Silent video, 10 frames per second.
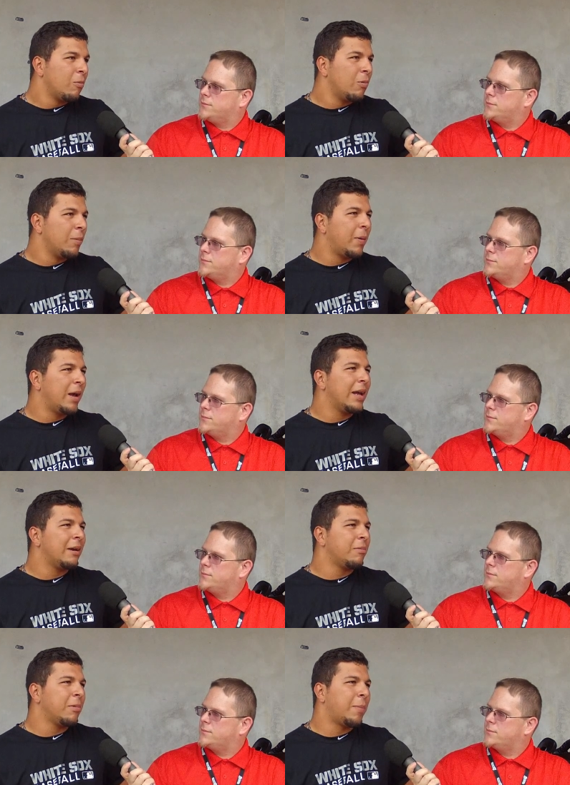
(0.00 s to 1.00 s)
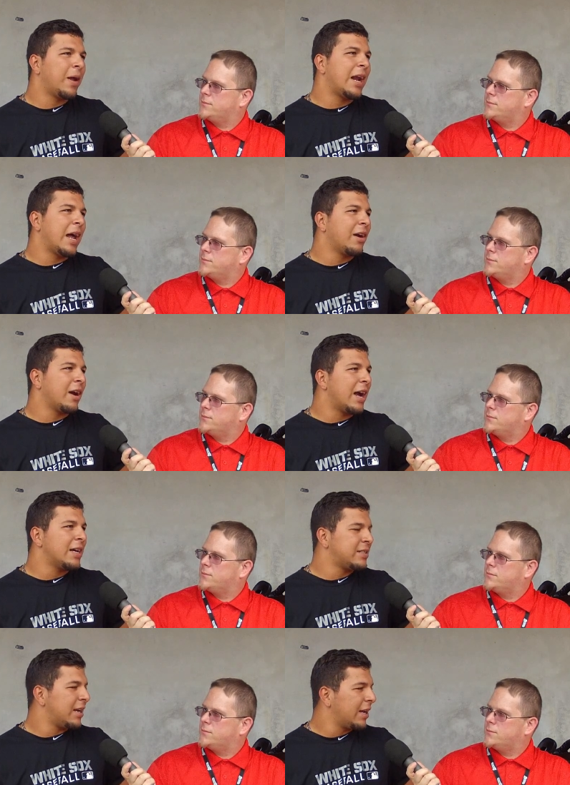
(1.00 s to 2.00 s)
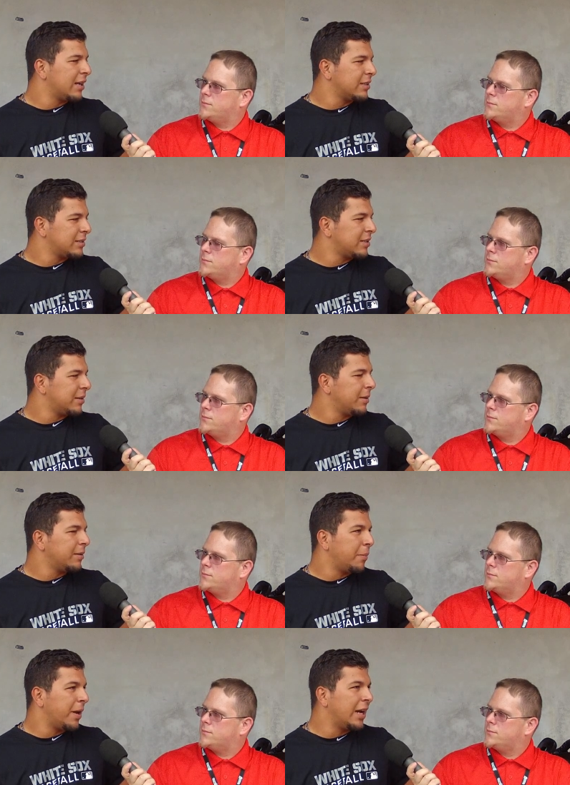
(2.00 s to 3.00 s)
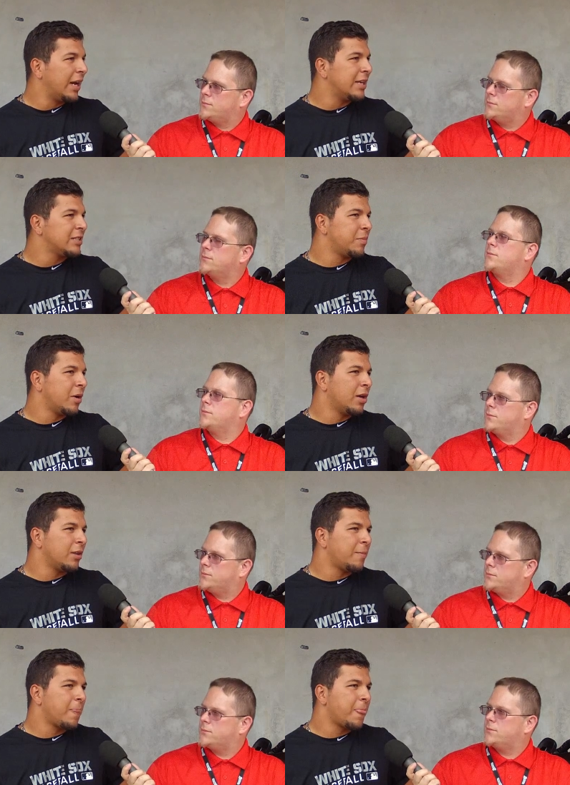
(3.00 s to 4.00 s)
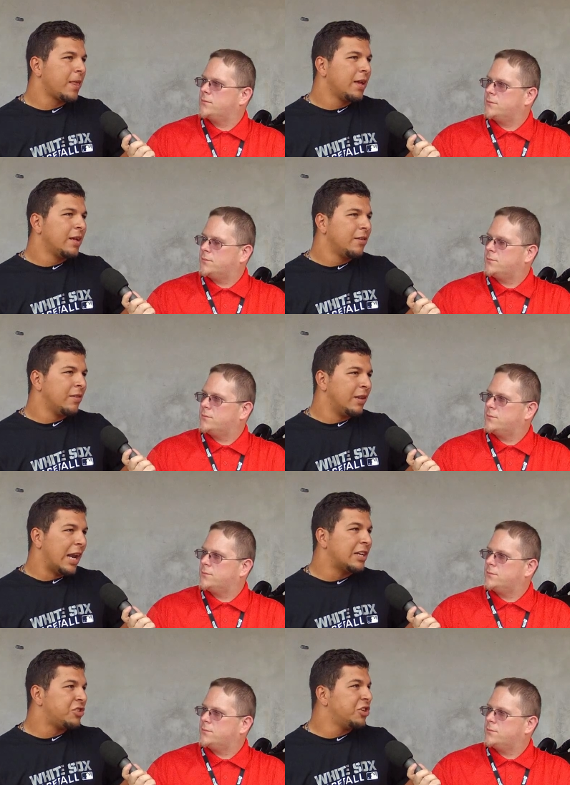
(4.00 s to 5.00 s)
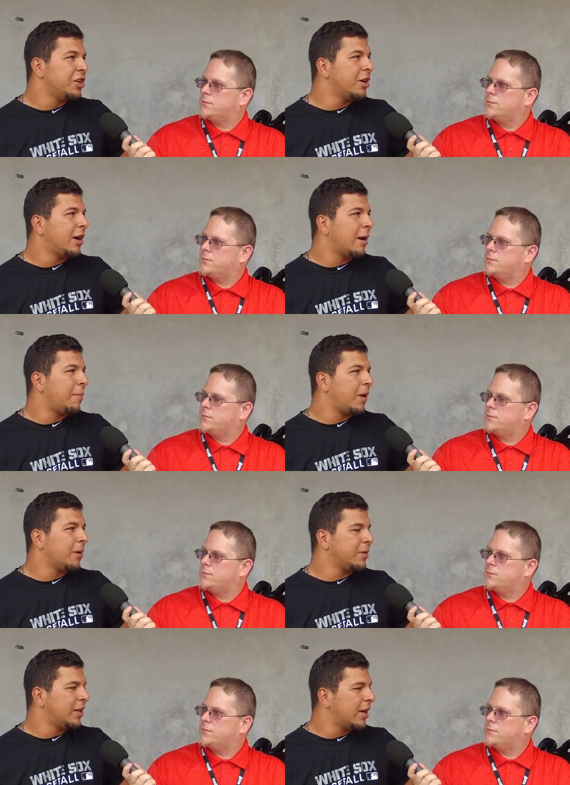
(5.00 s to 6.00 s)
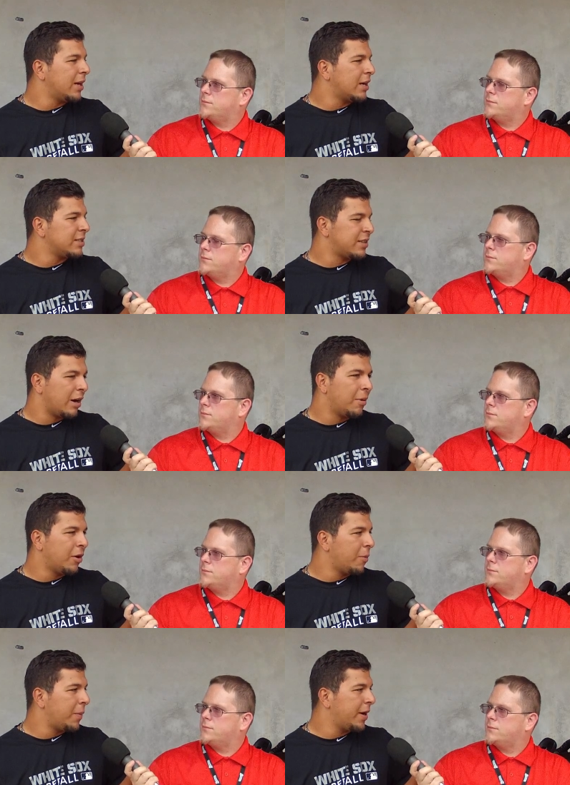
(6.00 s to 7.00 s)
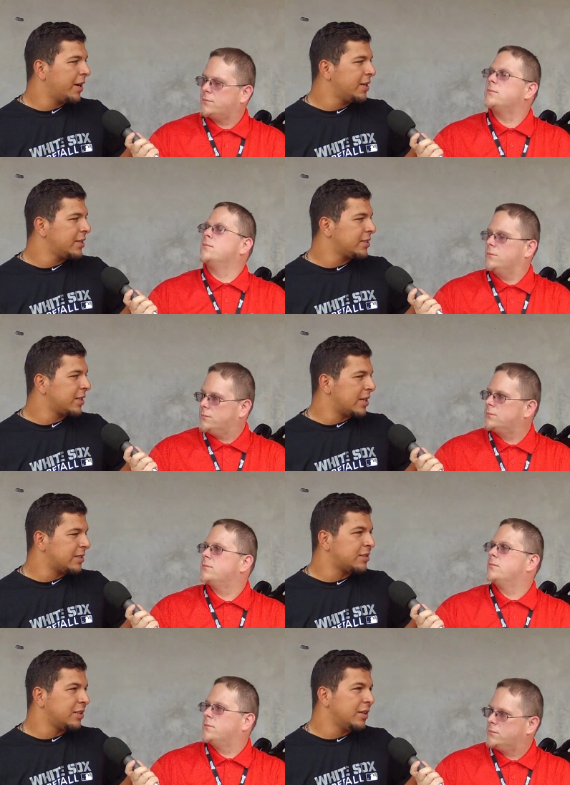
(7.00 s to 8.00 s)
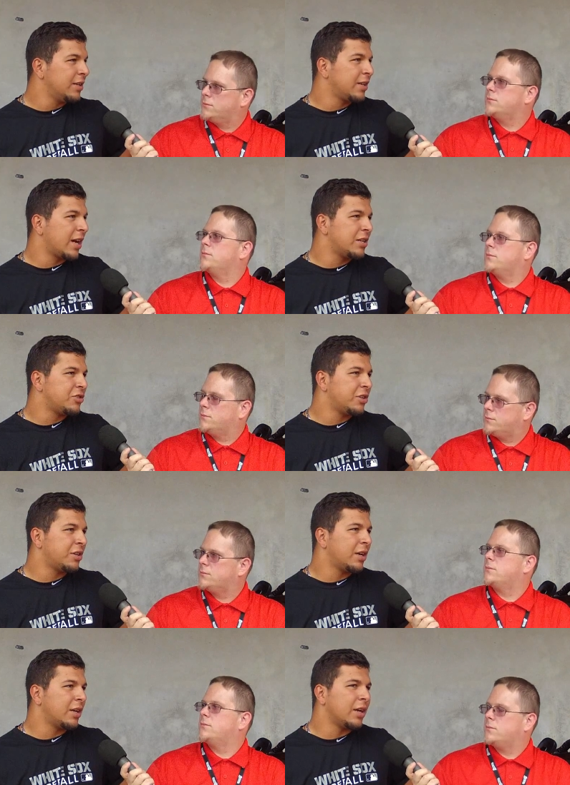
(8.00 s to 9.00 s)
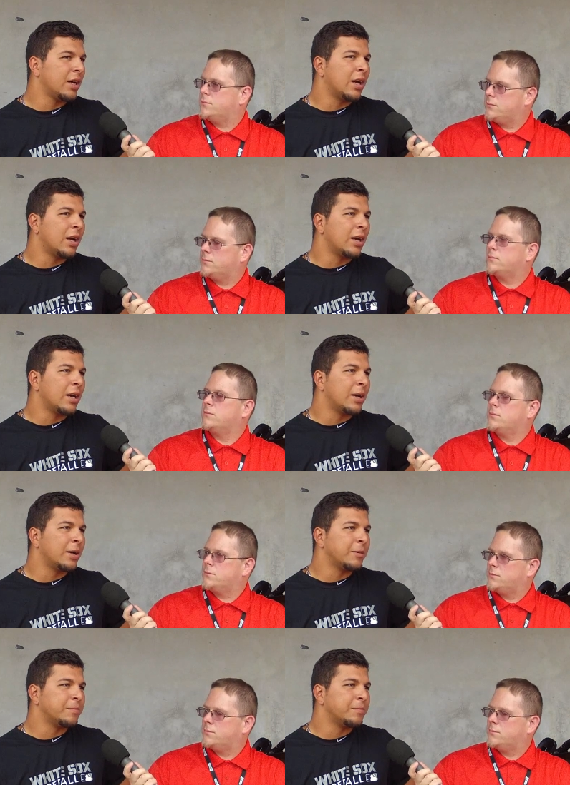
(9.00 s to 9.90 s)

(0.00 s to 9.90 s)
Speaker 1: we play we play a lot of guys like in the big leagues, but last year I played with uh, Salvador Perez, Kansas City catcher, and uh,